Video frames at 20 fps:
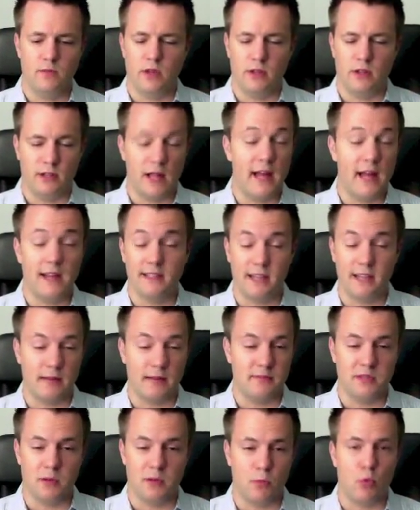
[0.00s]
lot of
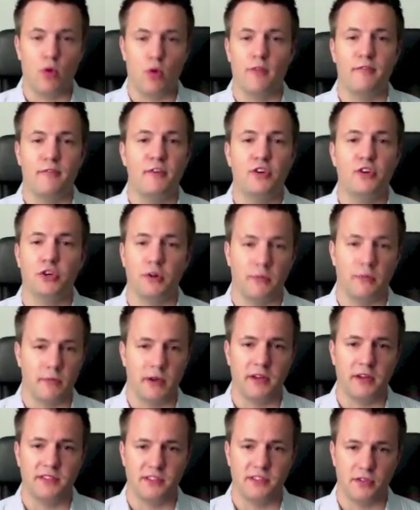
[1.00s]
times they're more efficient
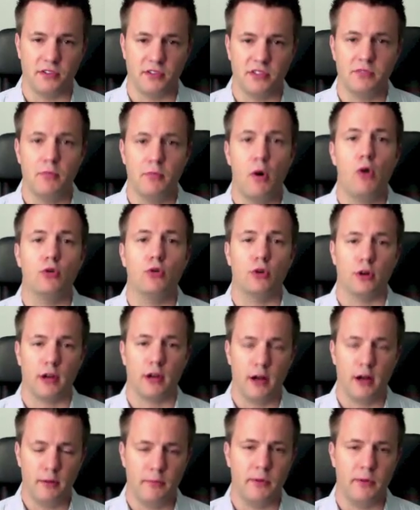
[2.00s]
because they're smaller
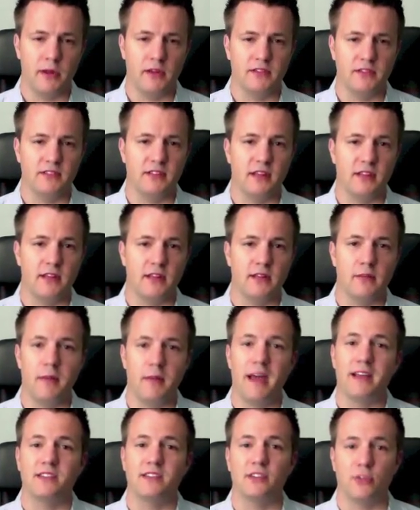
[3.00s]
companies than the
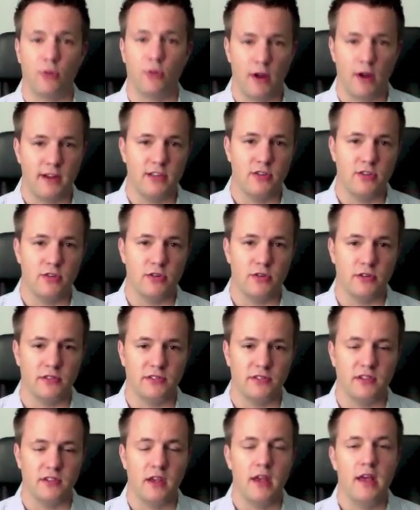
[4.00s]
banks and credit
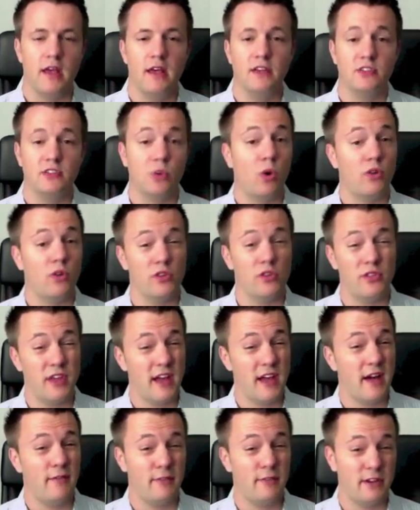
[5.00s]
unions. So although they
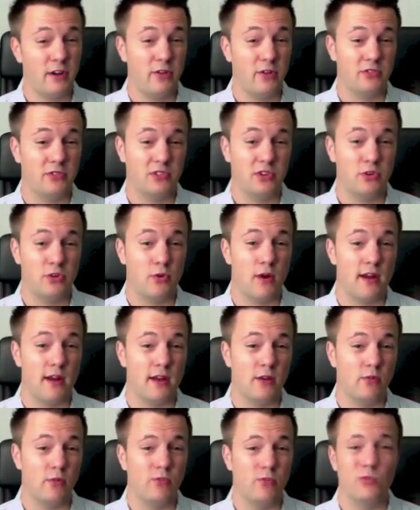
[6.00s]
have in-house
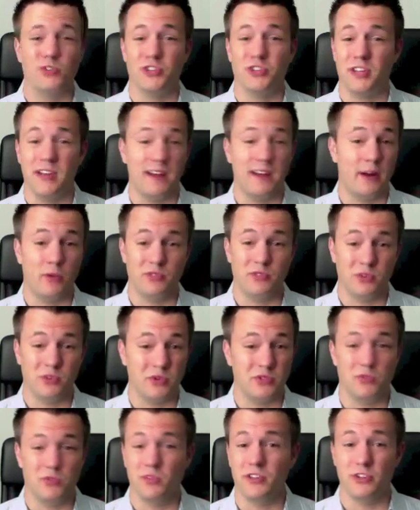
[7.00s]
underwriting, which again I was
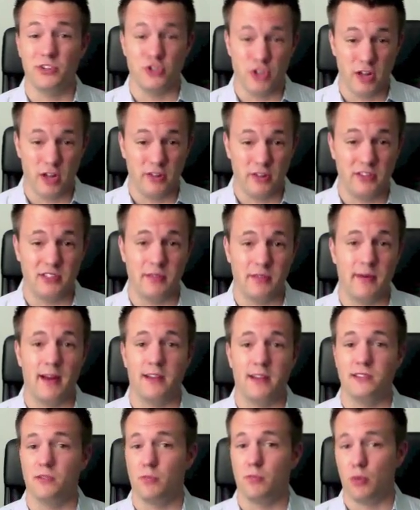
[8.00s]
always really jealous about
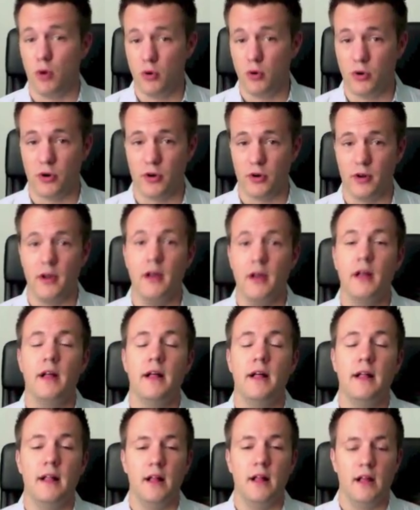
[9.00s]
as a broker,
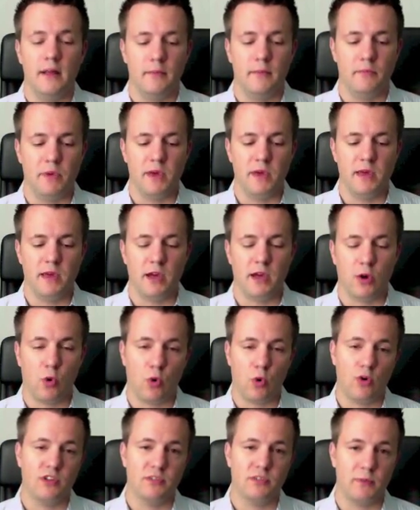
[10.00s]
being a
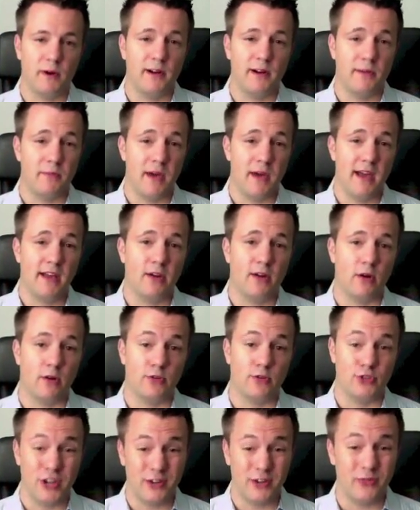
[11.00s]
correspondent
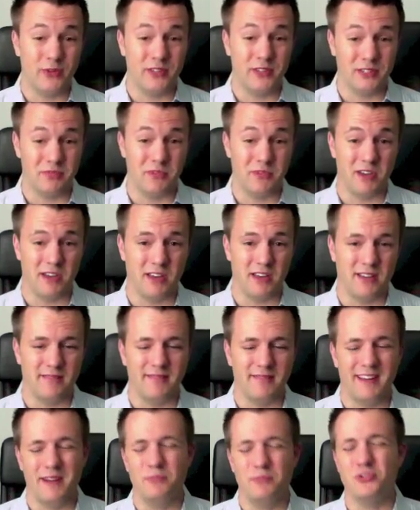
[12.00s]
banker, generally
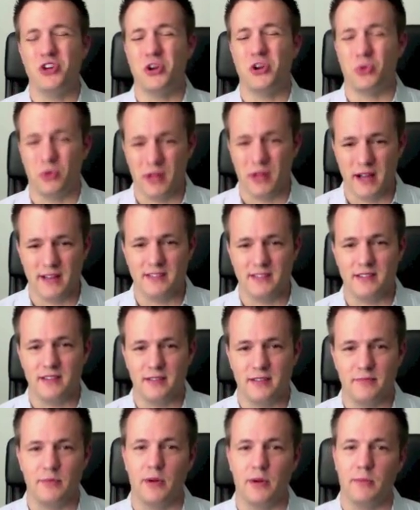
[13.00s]
speaking, and I'm
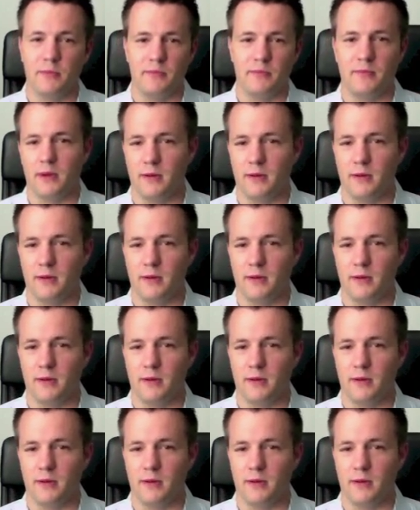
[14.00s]
generalizing, but I'm